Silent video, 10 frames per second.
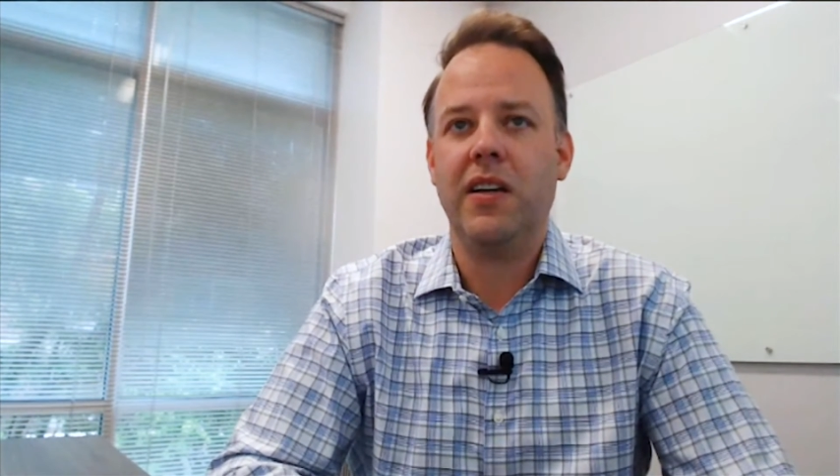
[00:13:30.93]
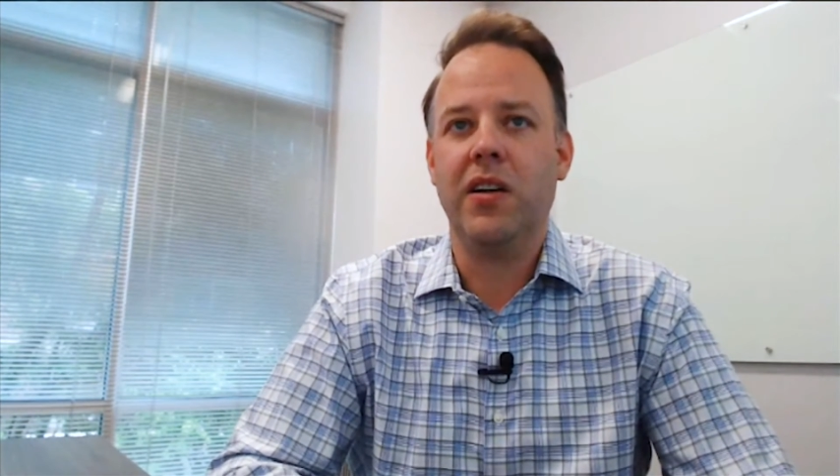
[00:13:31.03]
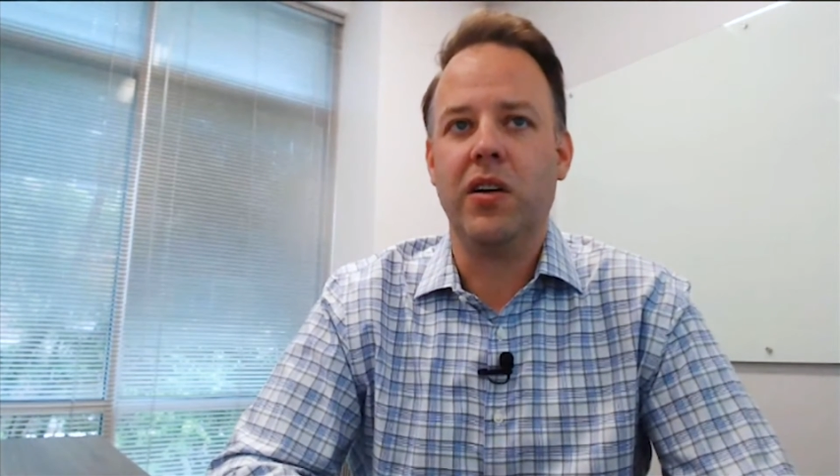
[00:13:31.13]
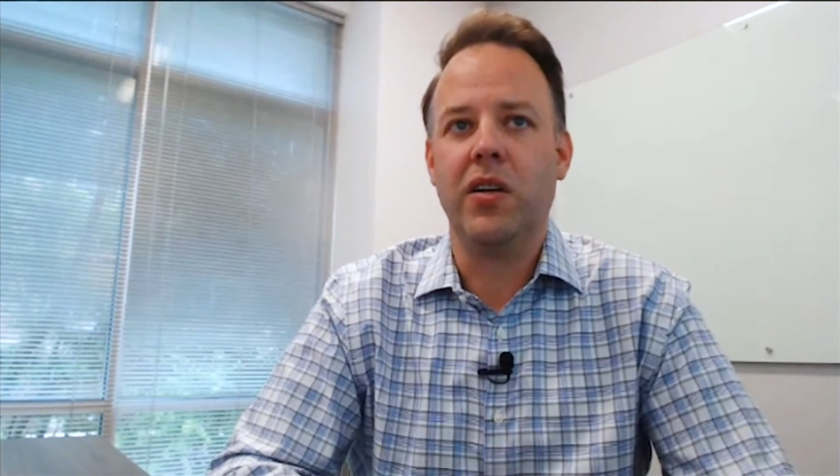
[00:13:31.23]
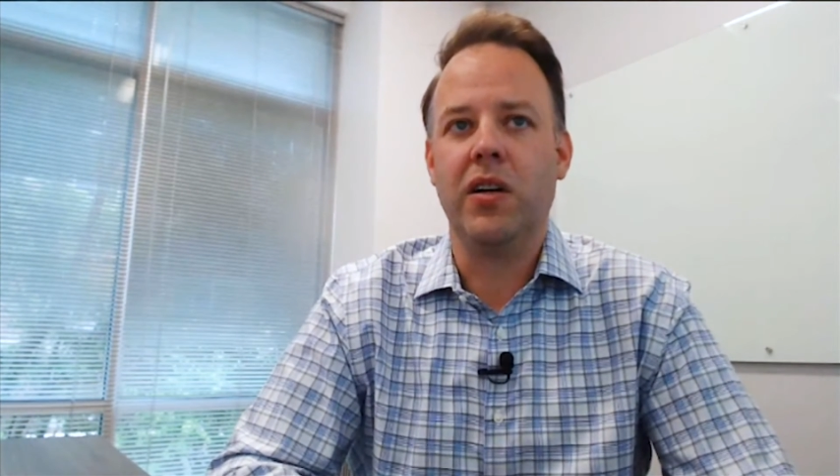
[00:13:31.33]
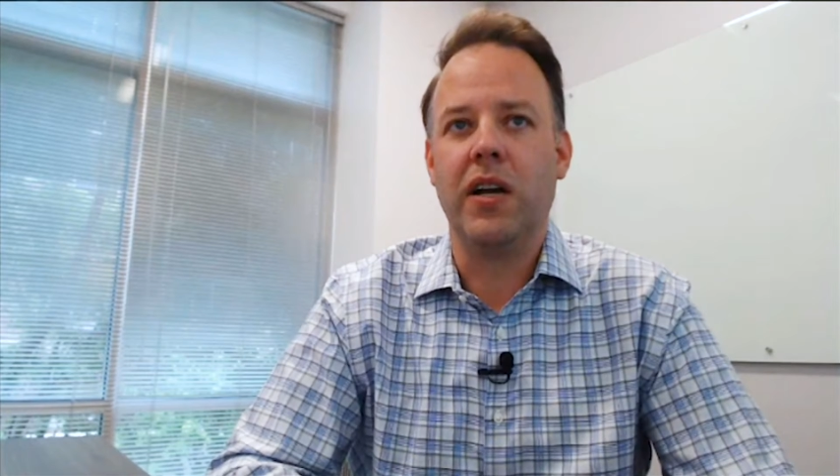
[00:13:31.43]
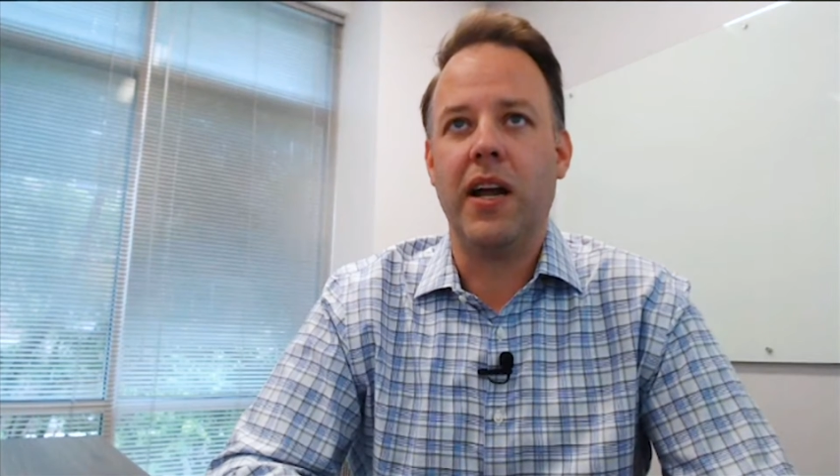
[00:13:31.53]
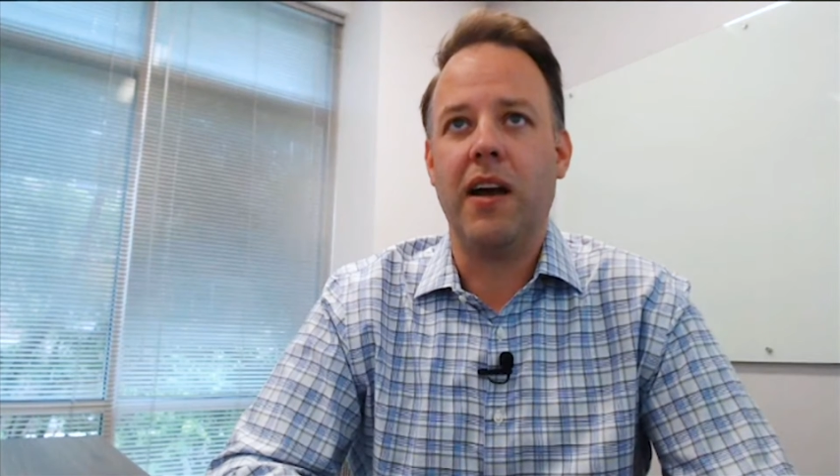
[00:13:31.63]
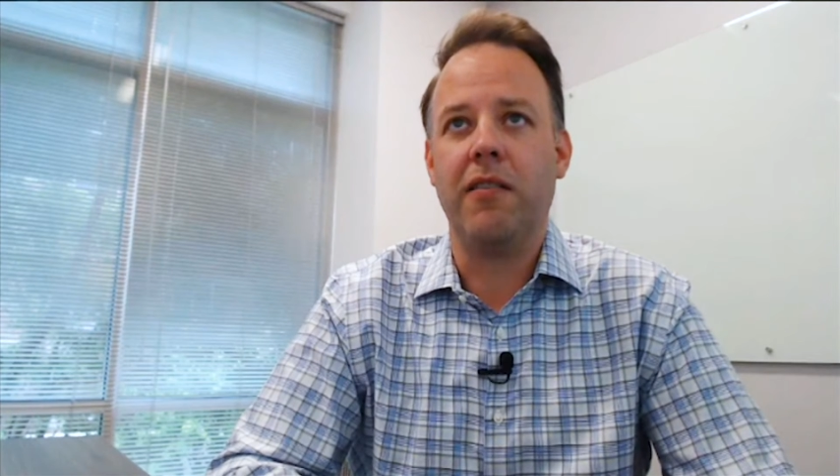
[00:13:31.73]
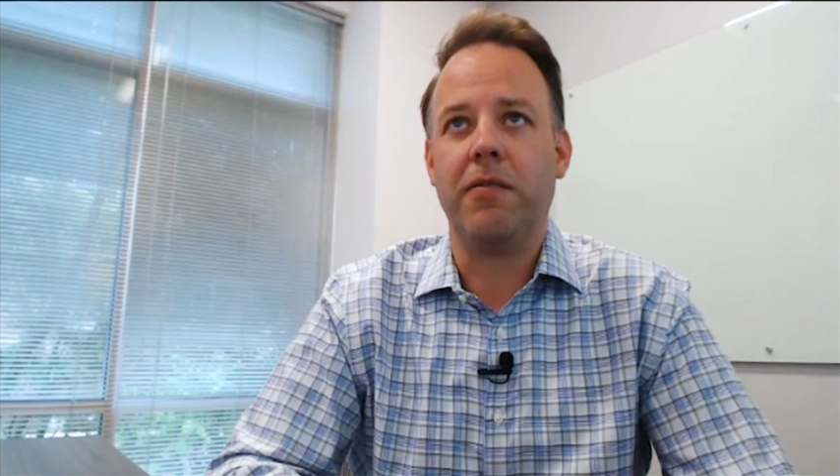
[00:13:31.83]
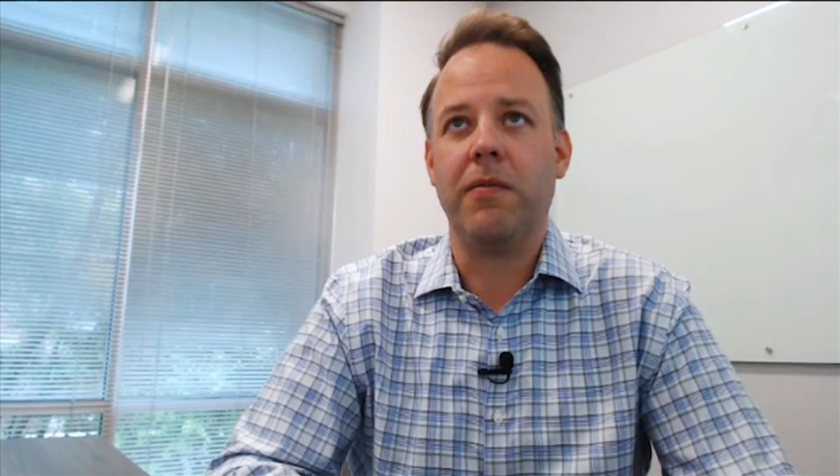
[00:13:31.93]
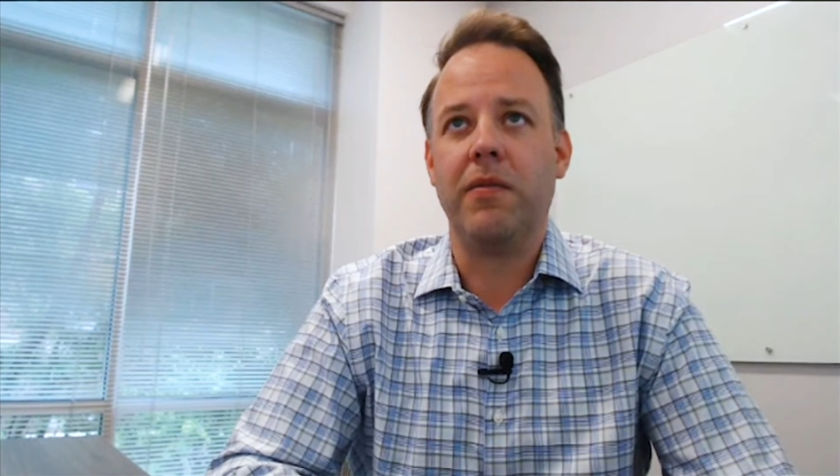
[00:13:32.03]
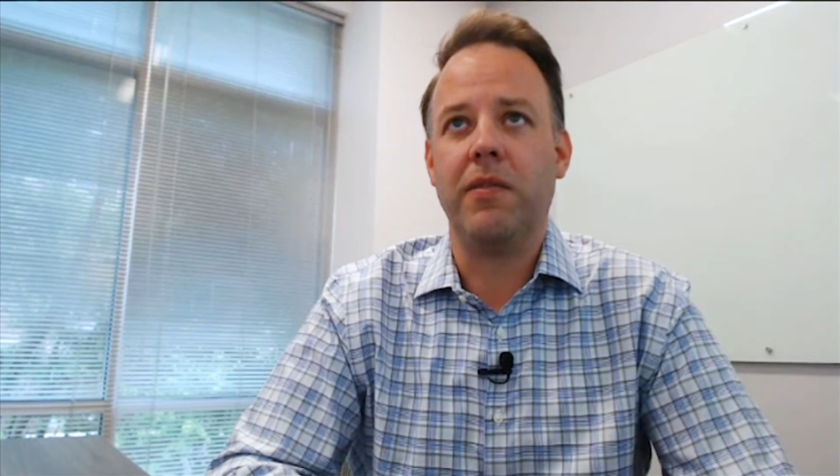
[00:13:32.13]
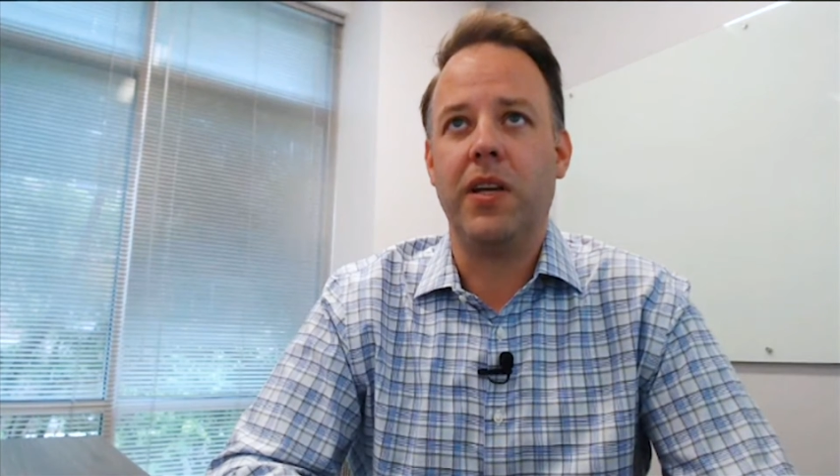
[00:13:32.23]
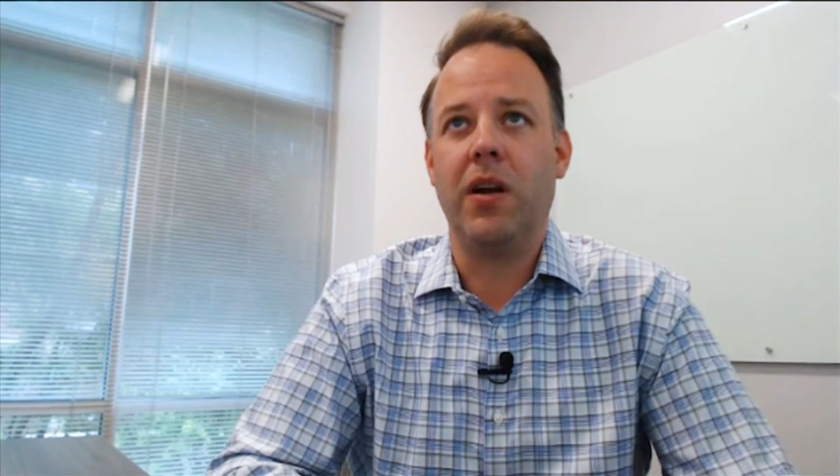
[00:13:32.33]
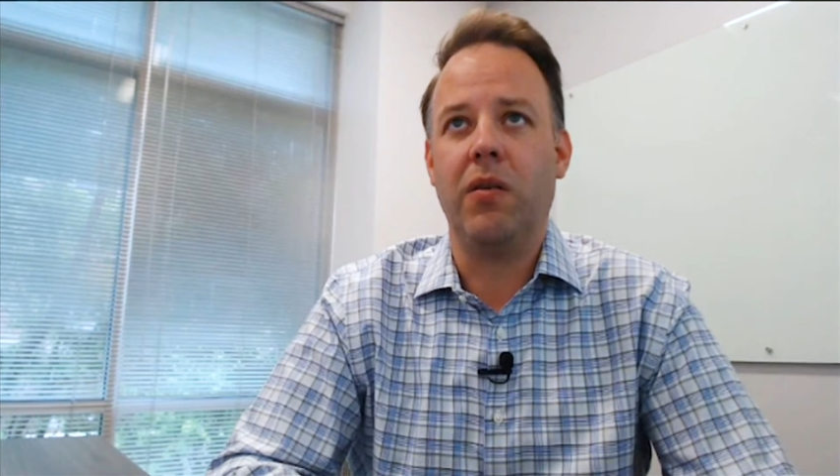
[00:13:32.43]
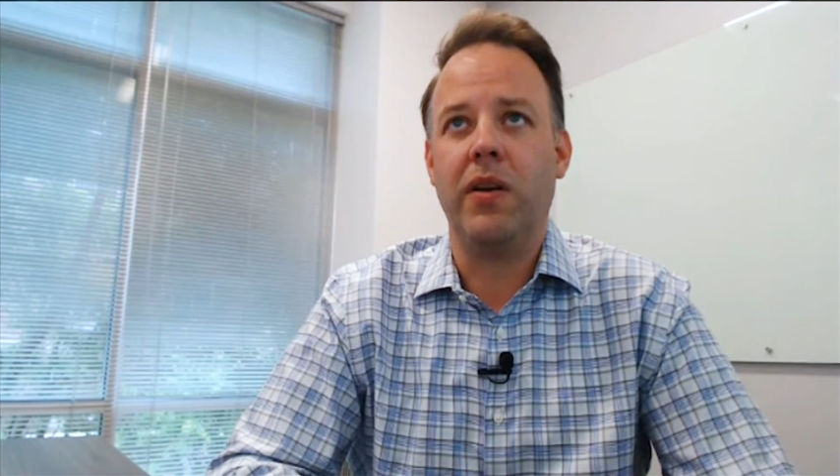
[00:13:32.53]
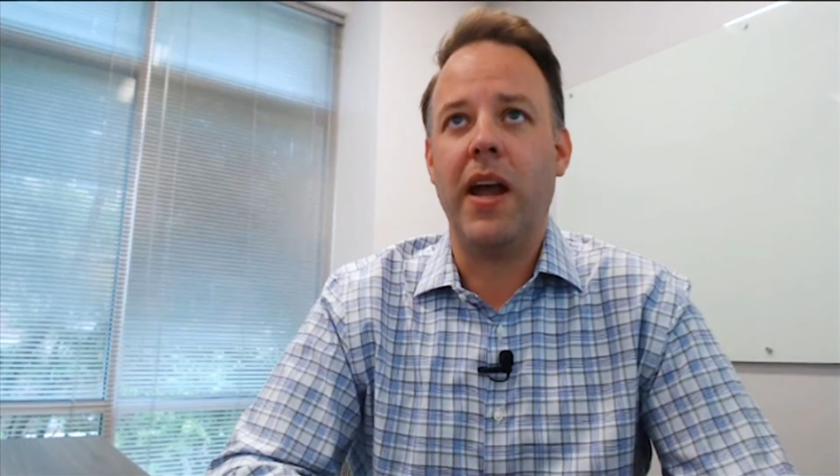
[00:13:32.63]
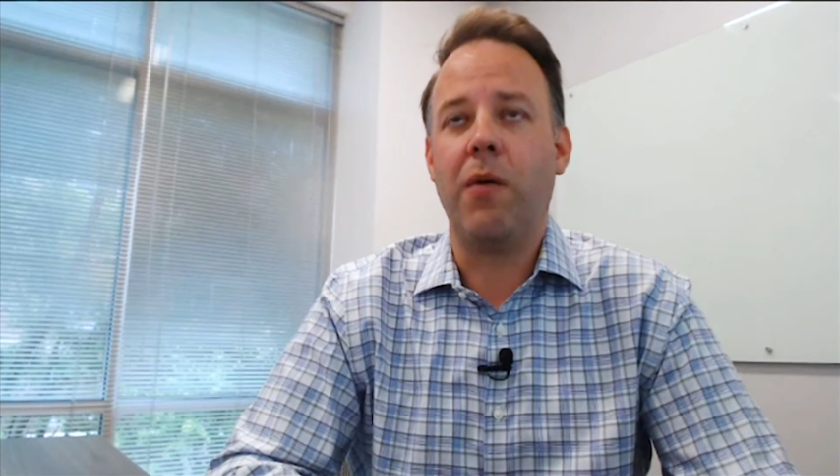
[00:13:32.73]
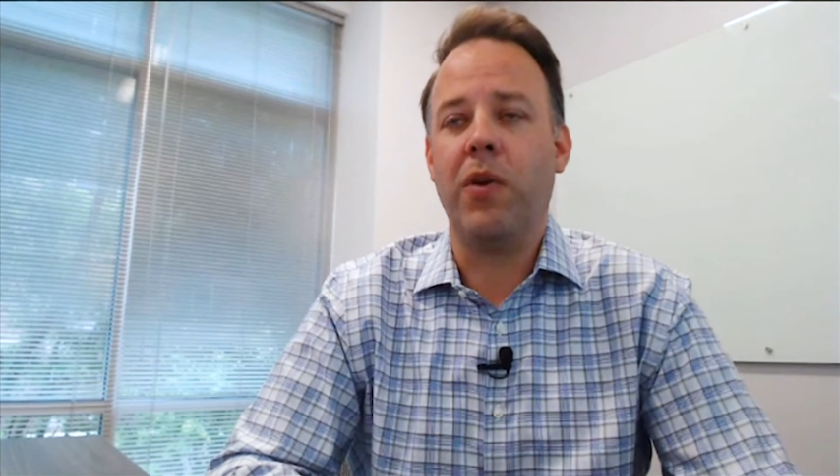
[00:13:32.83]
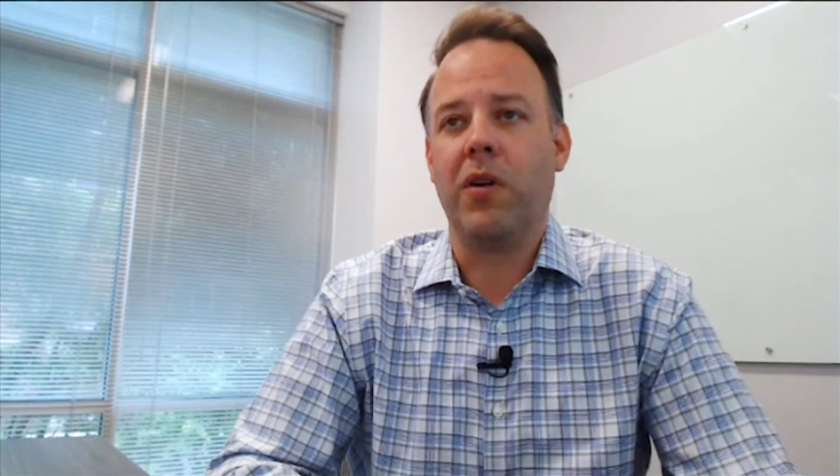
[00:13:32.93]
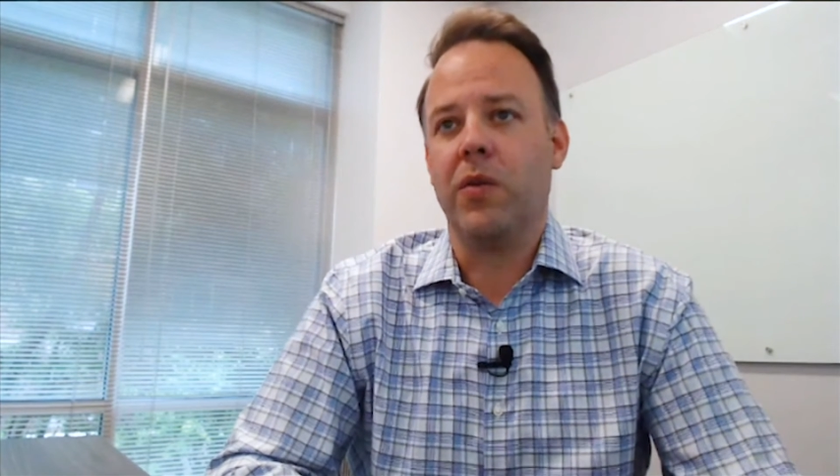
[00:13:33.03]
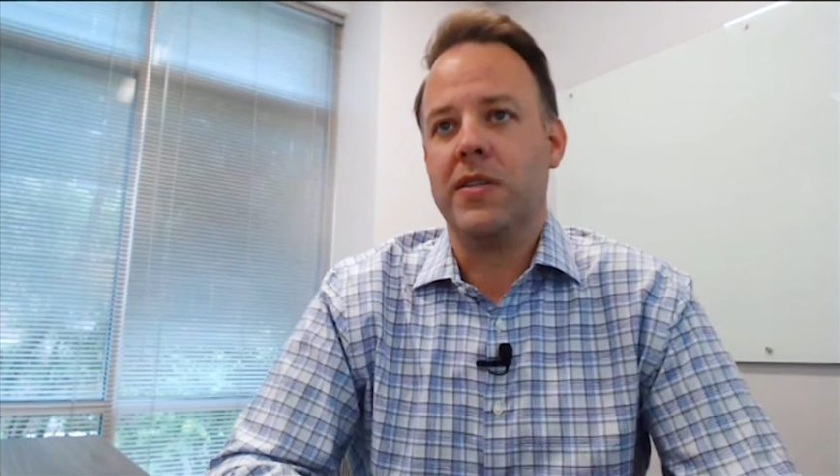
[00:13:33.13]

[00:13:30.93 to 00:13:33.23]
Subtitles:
you're going to have network